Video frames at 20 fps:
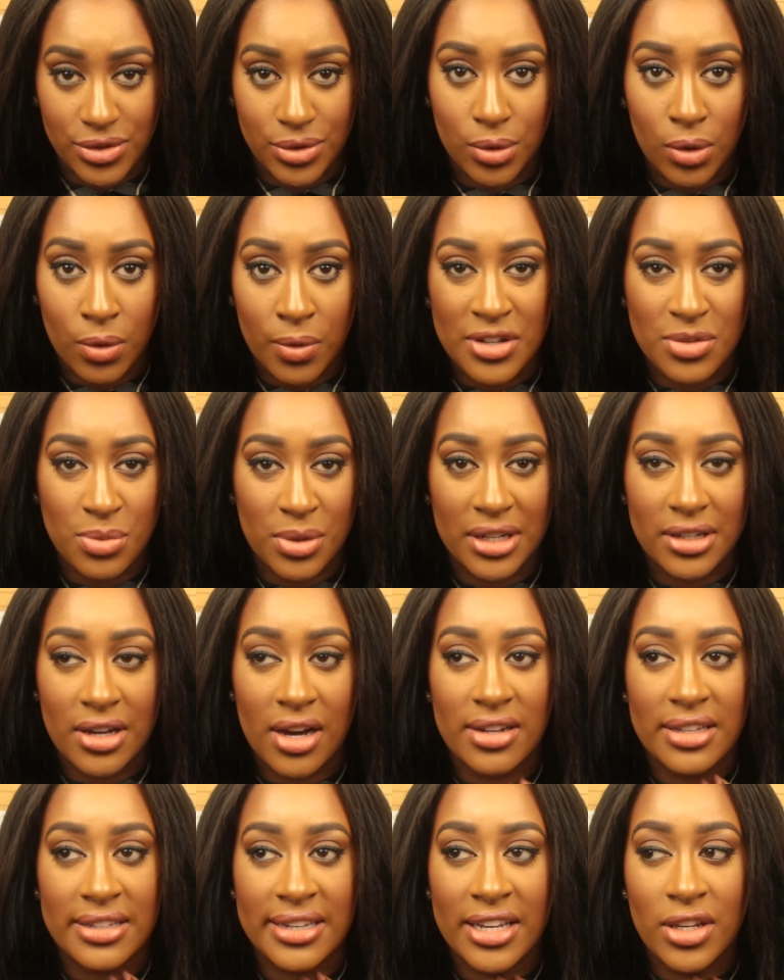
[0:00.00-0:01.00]
You always want to
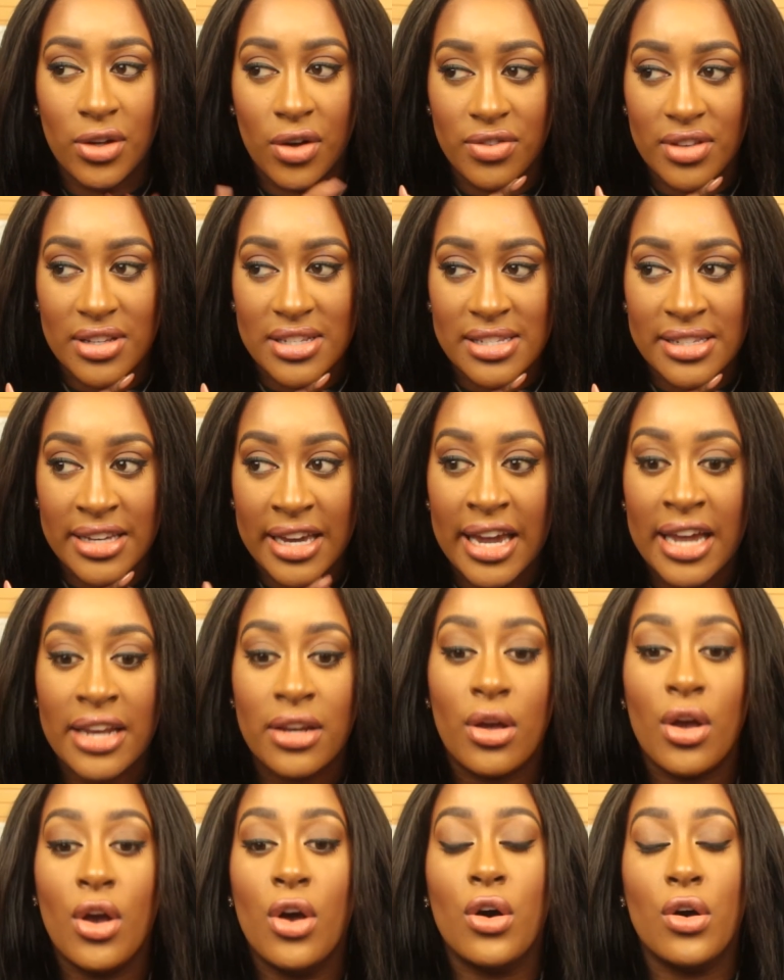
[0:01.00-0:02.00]
kind of get it on the
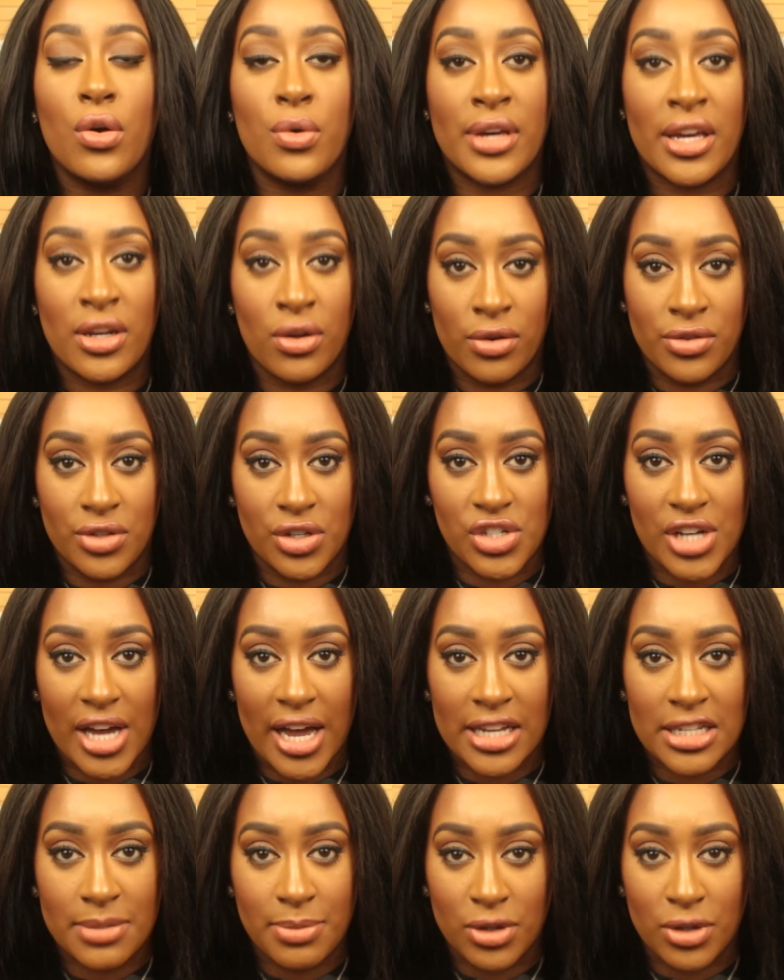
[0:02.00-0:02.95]
skin or get it on your chest,